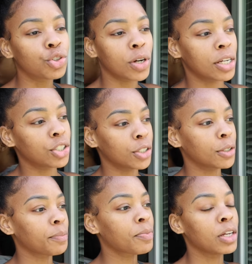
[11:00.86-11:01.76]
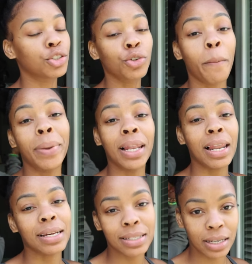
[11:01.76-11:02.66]
treasure, the true
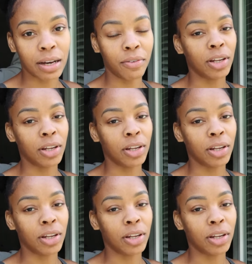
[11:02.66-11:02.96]
blessing of